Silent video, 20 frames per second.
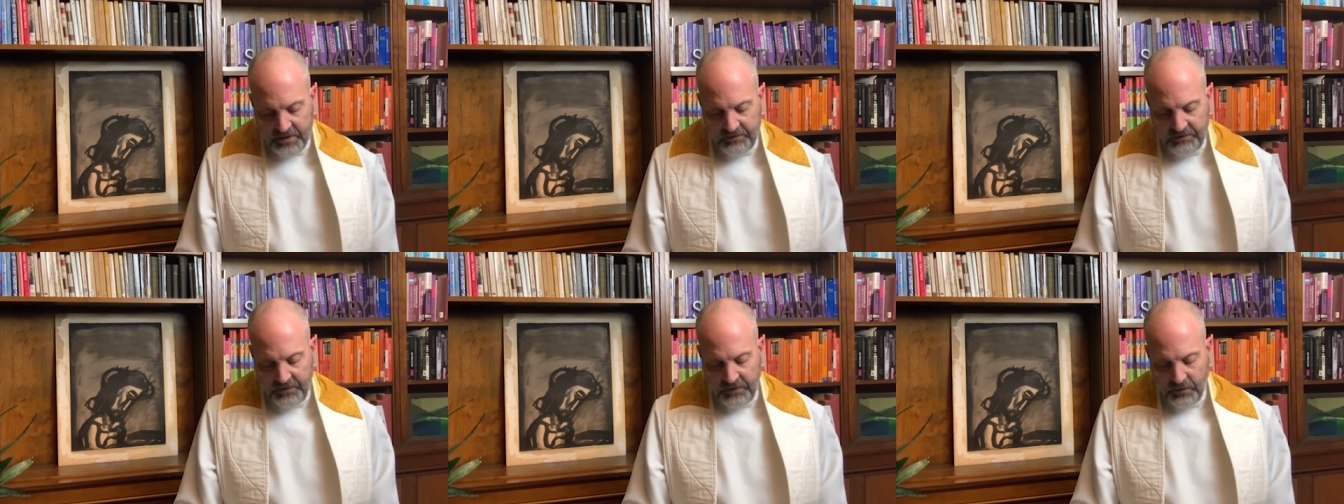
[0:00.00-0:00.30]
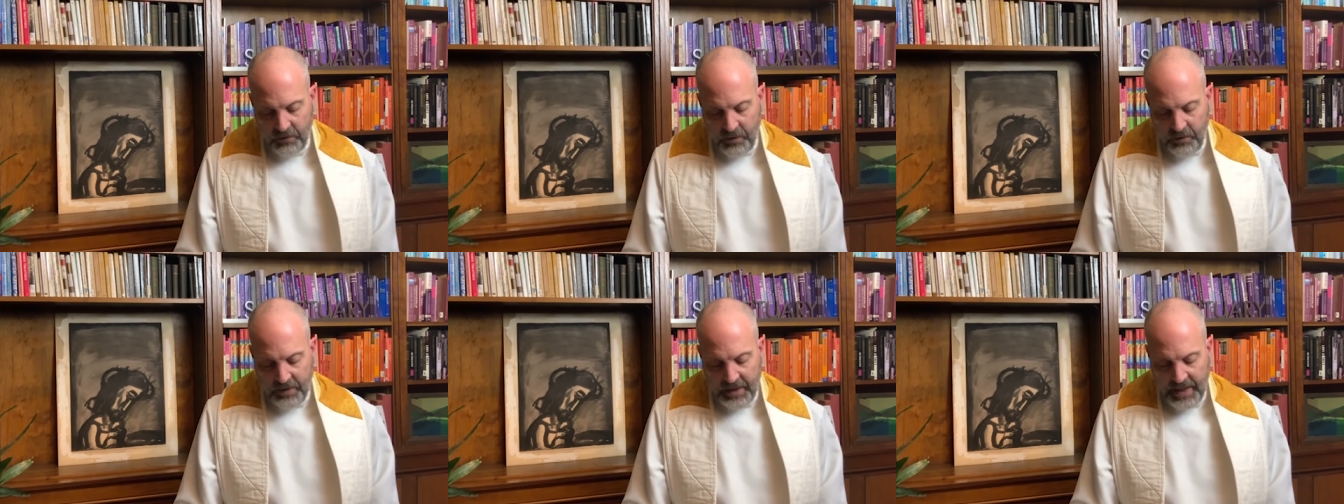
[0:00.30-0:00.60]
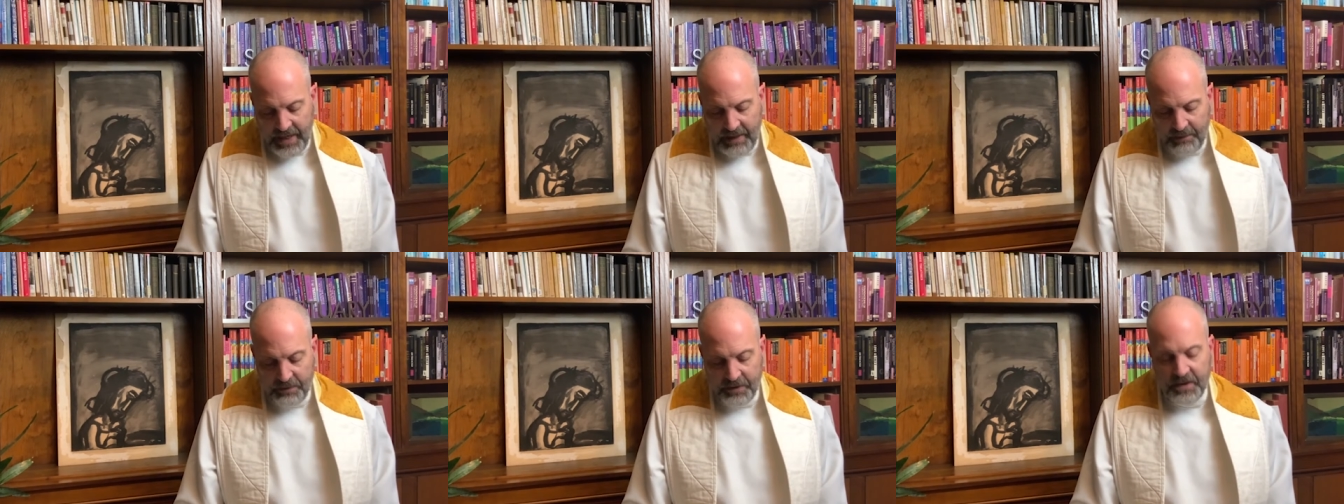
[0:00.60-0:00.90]
of your own
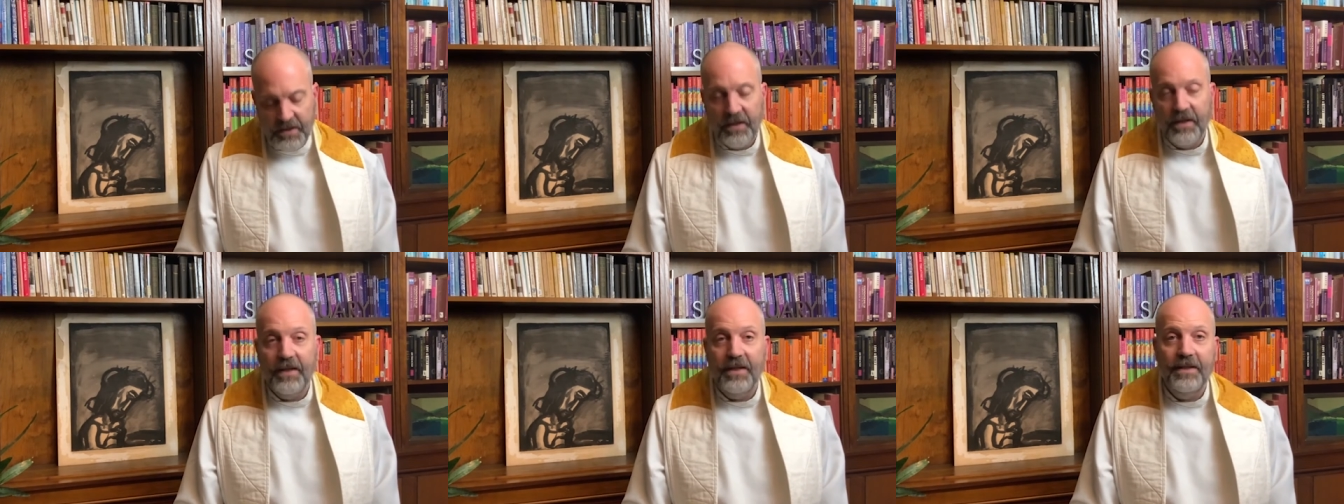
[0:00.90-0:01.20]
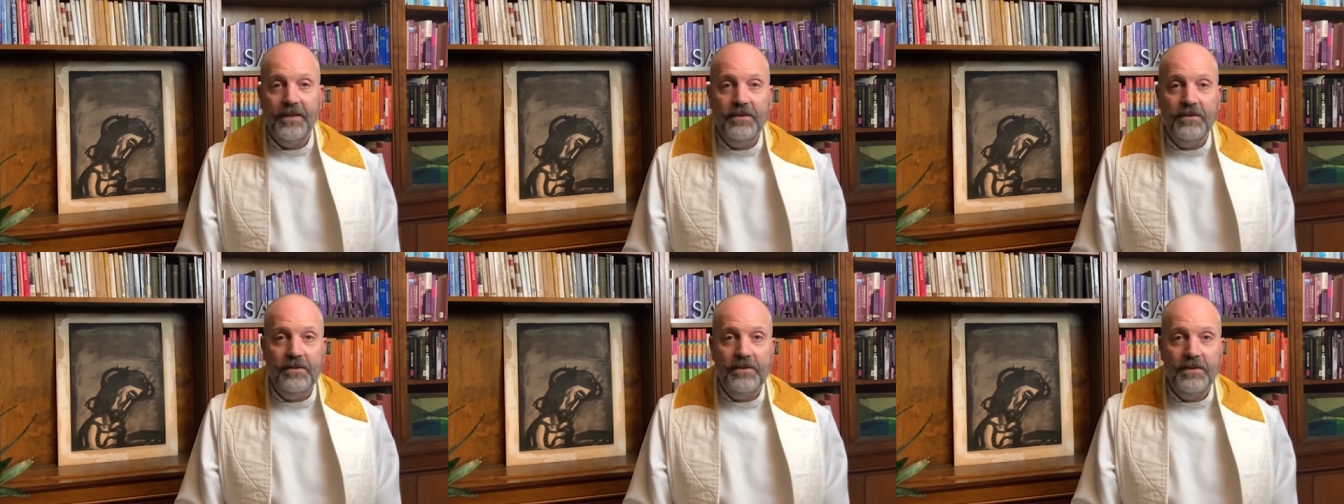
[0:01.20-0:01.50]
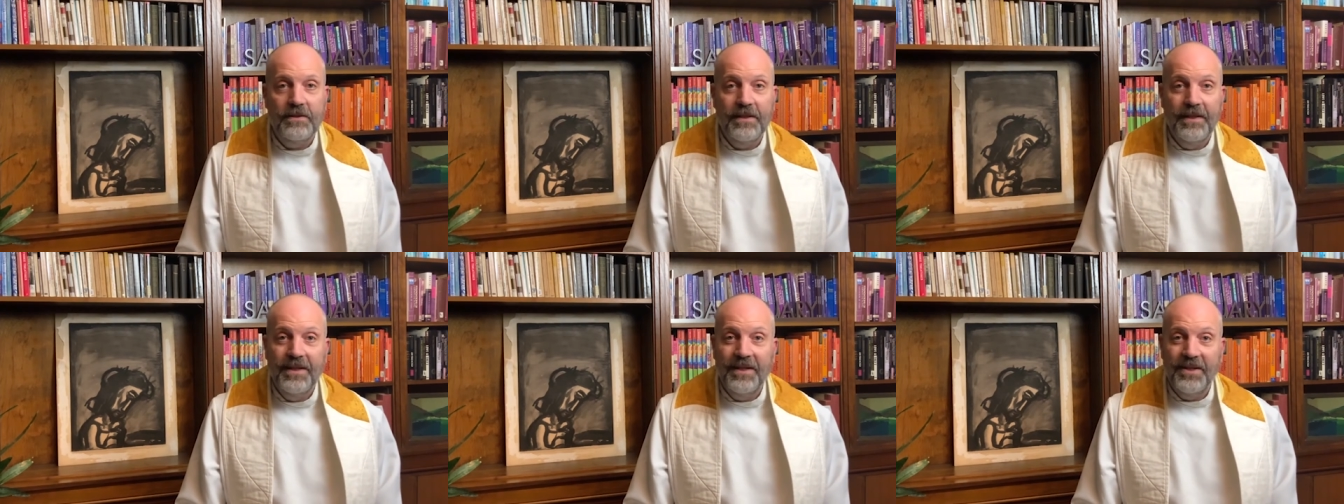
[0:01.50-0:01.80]

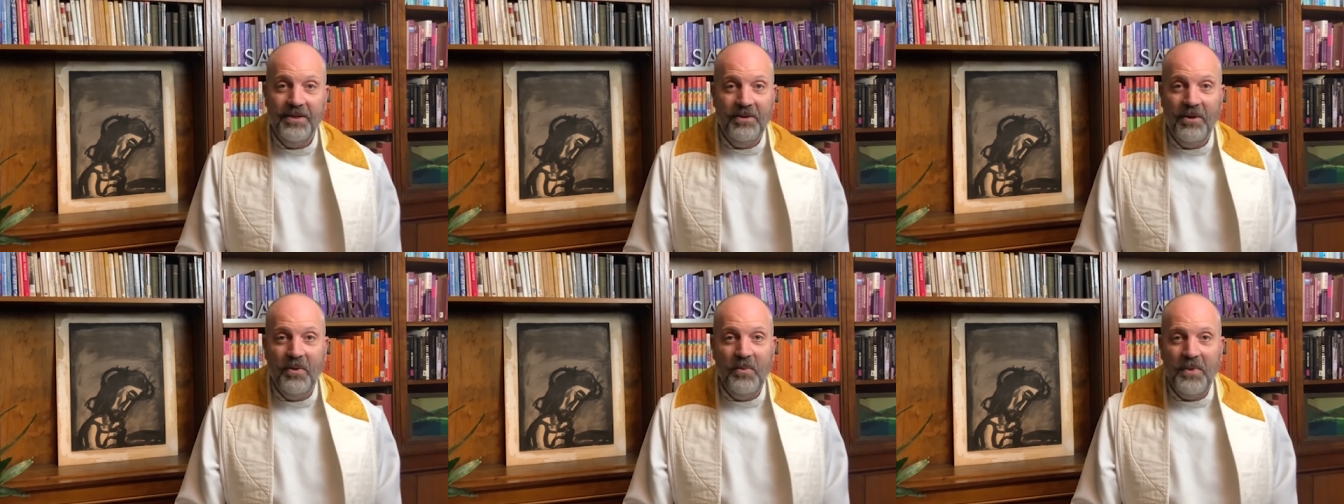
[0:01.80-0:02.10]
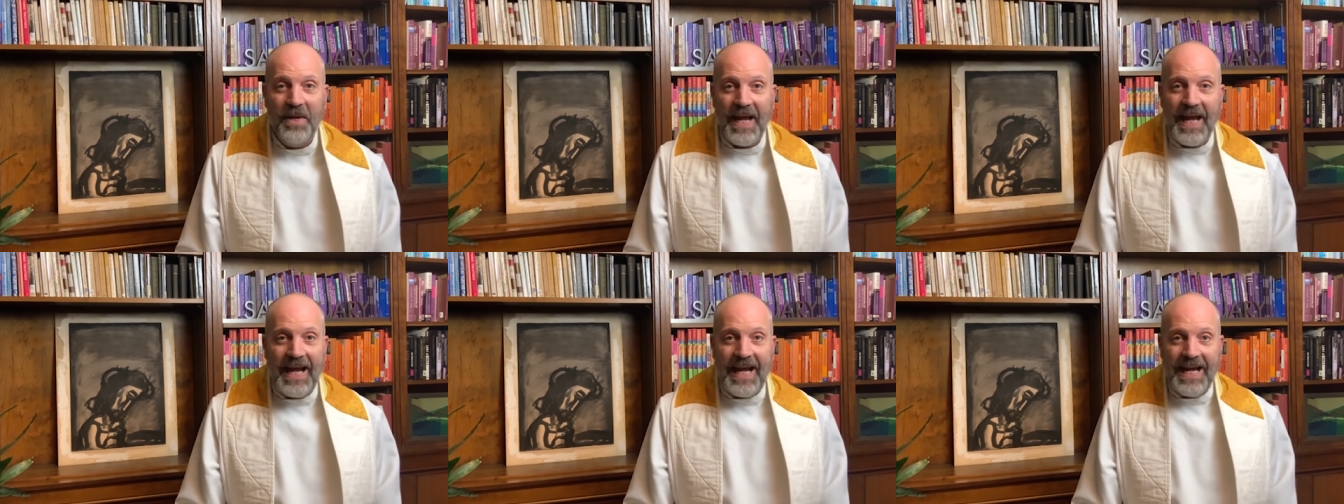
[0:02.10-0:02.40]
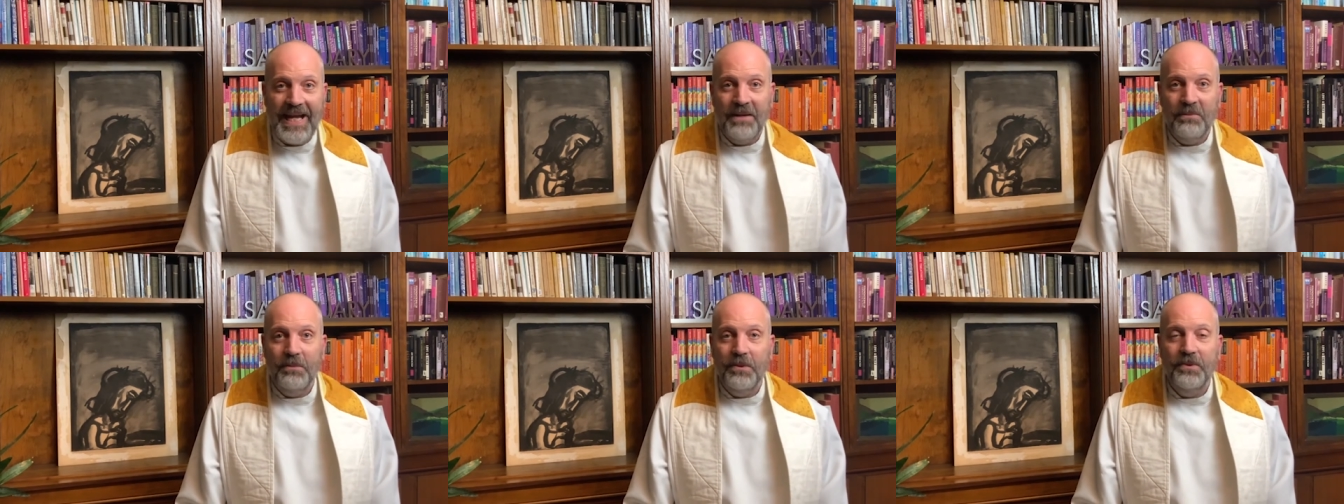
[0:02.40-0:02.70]
appetites your own
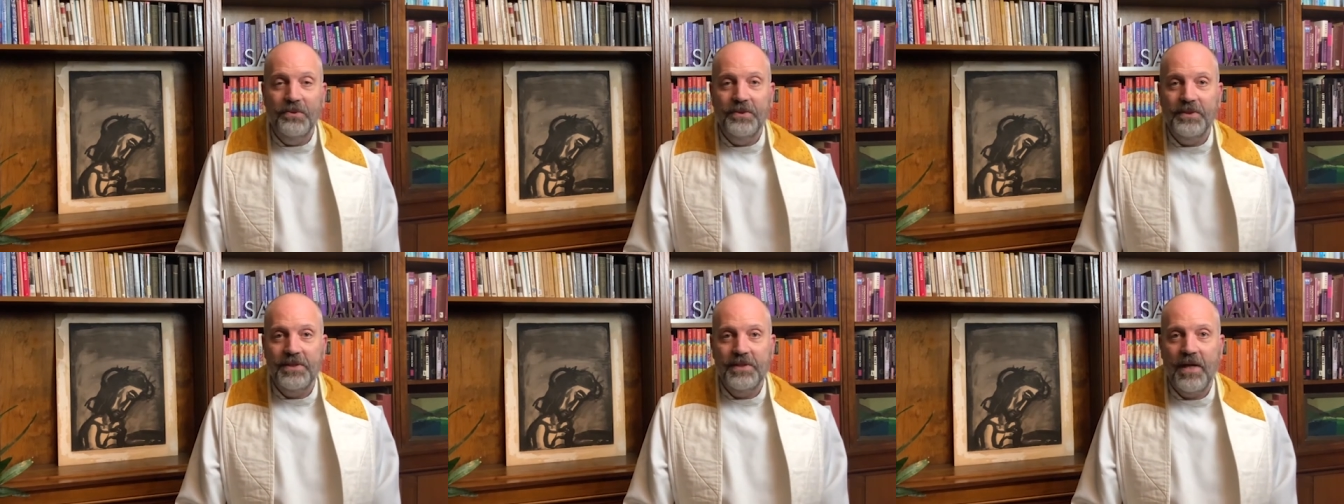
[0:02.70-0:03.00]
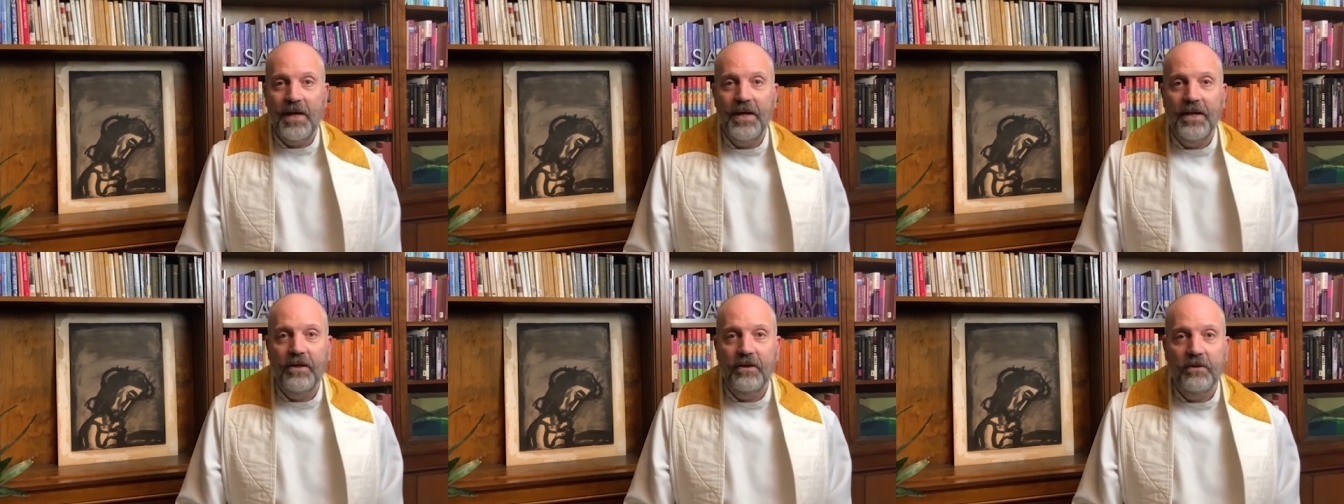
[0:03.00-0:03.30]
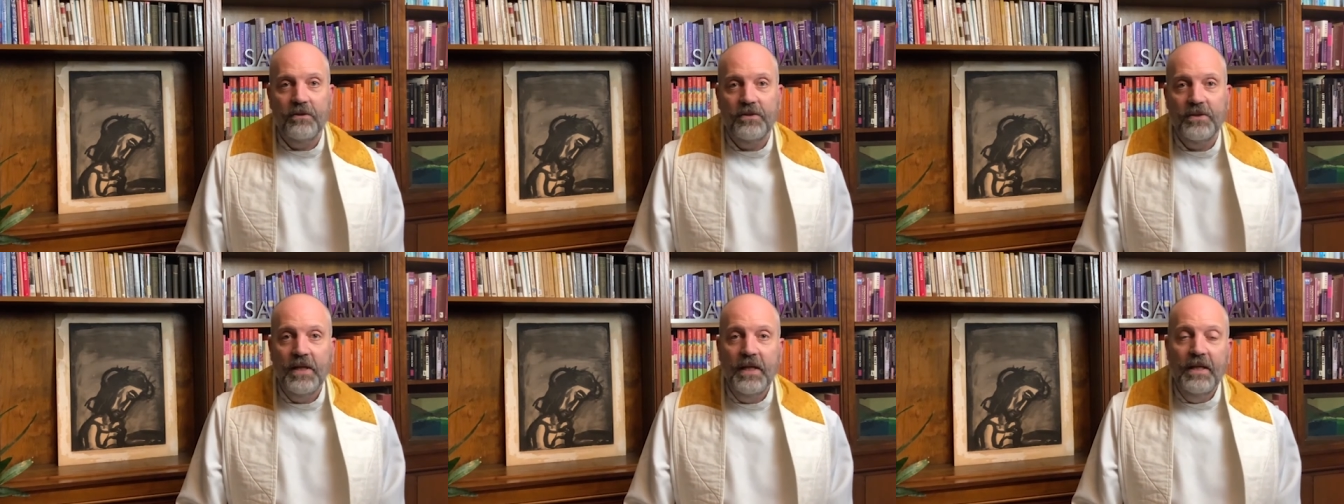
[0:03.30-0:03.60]
animal
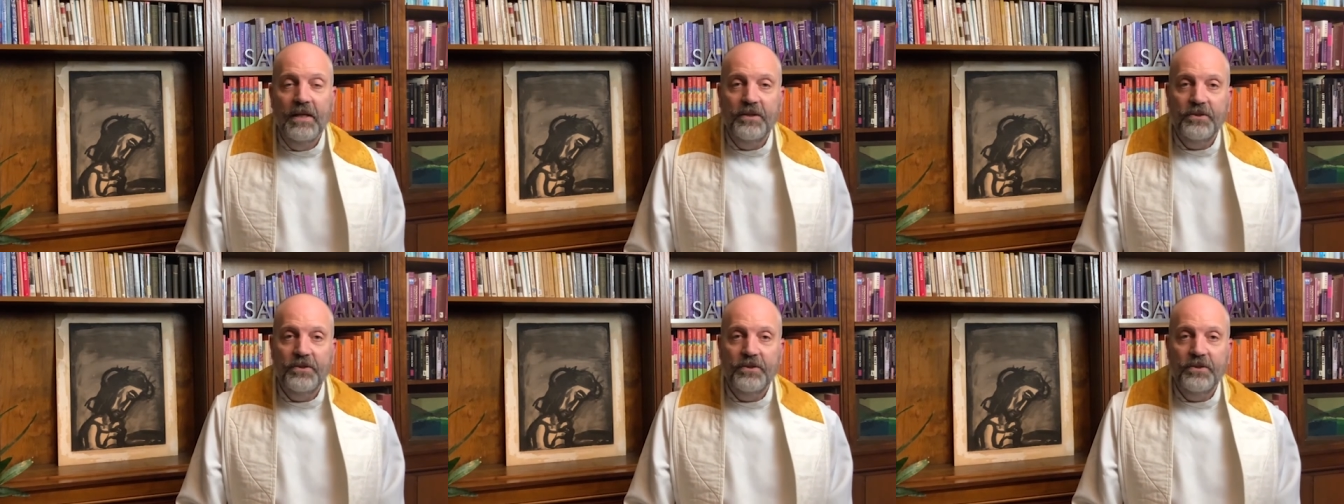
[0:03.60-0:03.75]
desires,